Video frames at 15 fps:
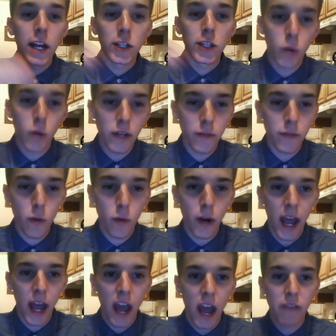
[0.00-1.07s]

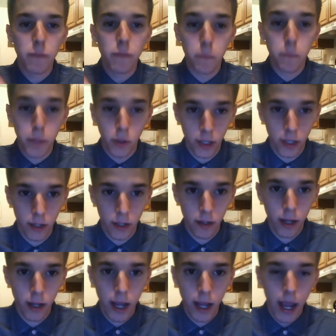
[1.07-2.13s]
$24.5 billion.
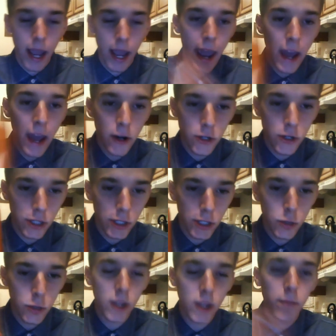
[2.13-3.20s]
Energy,
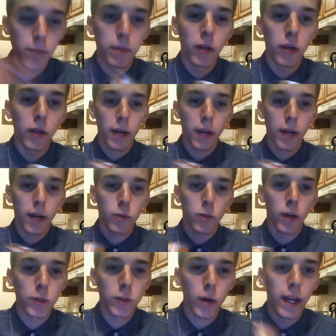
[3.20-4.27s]
$20 billion by
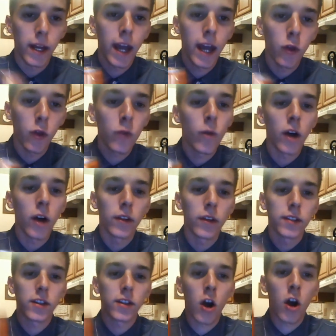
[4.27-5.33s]
2020. Health and
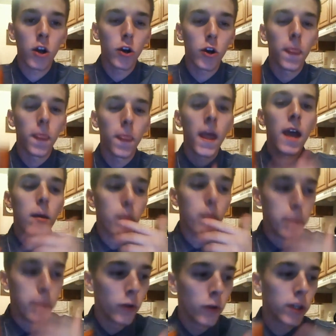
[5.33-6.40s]
wellness, $100
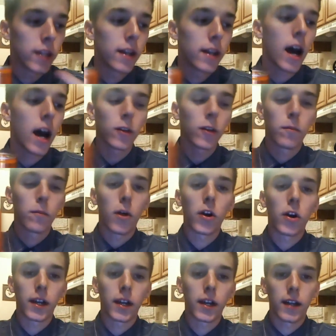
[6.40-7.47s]
billion
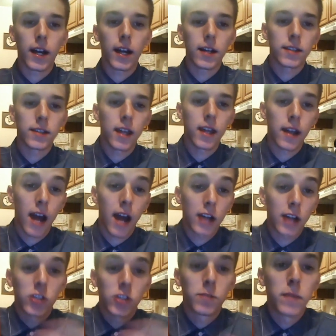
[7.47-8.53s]
market. And like I said,
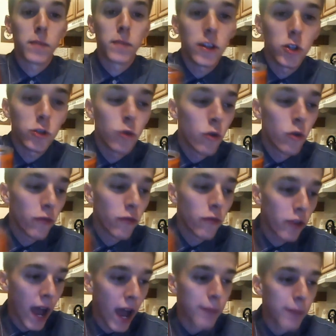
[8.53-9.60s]
not just me. There's room
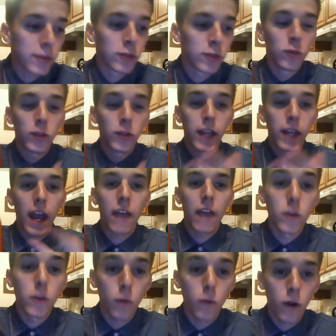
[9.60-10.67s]
for absolutely
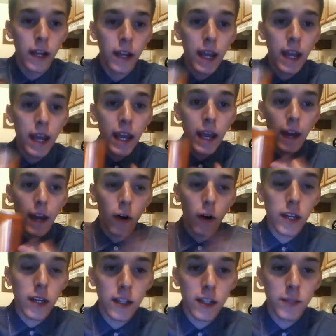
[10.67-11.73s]
everyone and
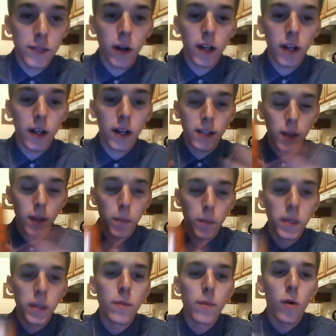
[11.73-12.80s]
already in these markets, and the
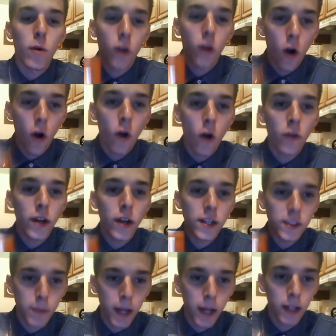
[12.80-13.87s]
people are already
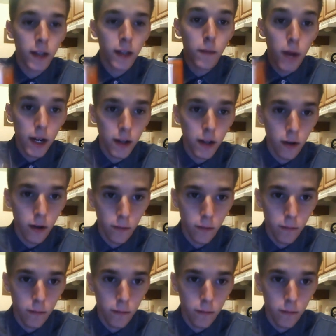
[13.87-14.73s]
spending the money on them.